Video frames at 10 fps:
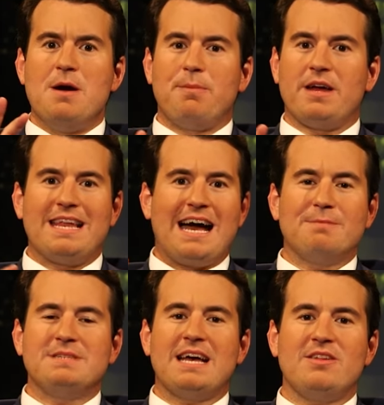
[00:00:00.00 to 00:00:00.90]
But
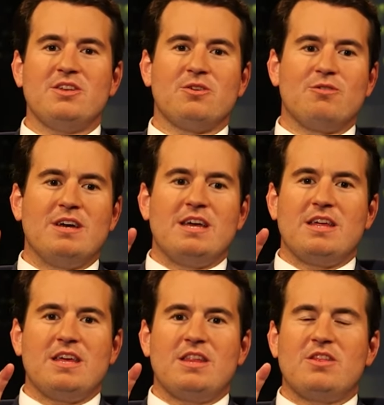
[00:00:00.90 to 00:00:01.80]
I'm telling you,
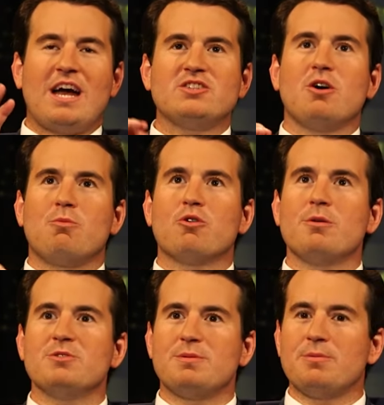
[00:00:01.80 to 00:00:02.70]
I saw more
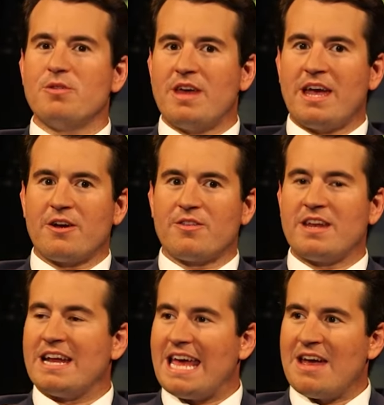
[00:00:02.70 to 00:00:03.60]
homeless people there than
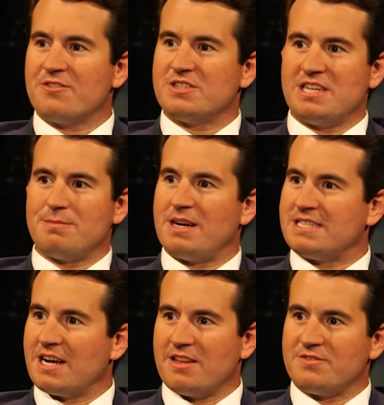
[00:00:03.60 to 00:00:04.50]
I'd ever seen in my
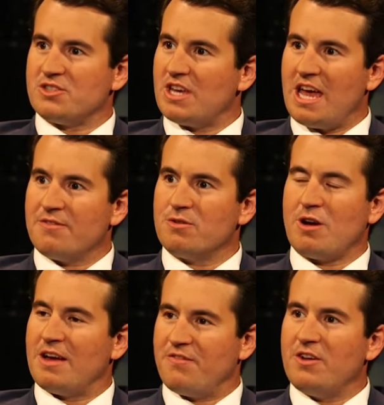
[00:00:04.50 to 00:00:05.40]
entire life, just
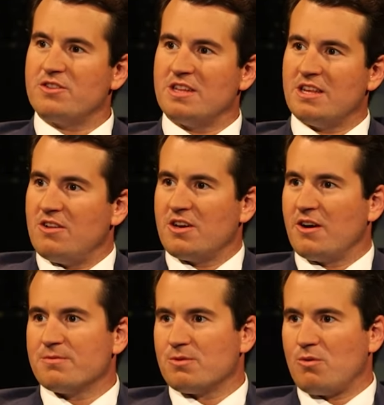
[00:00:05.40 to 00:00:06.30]
everywhere. I felt a little
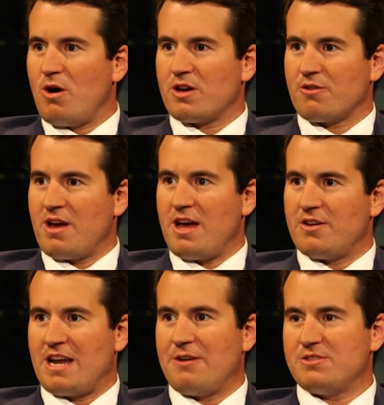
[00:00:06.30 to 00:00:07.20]
uncomfortable to walk around,
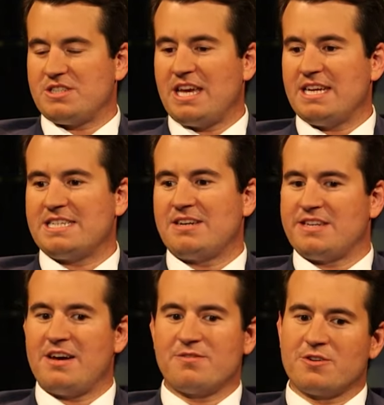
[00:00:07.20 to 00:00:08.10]
and I was staying in
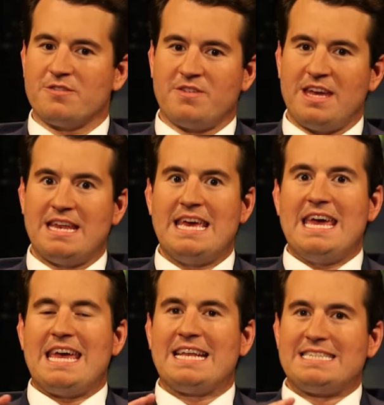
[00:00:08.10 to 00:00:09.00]
downtown for an event,
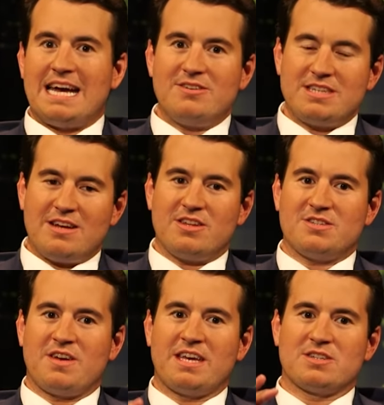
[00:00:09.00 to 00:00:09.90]
and downtown Las
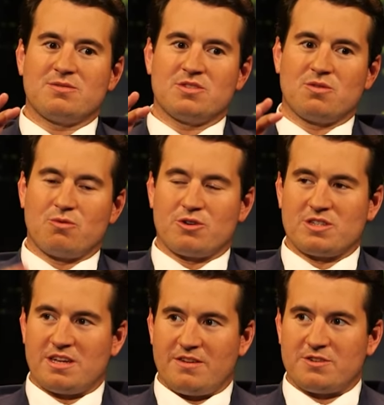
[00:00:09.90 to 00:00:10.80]
Vegas was the
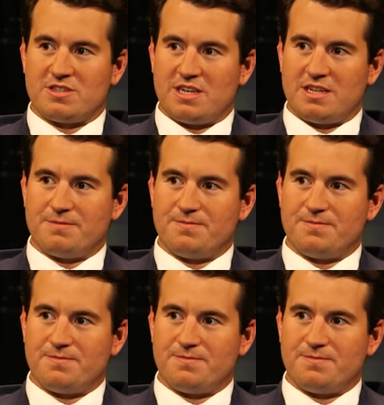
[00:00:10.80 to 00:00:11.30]
worst I'd ever seen it.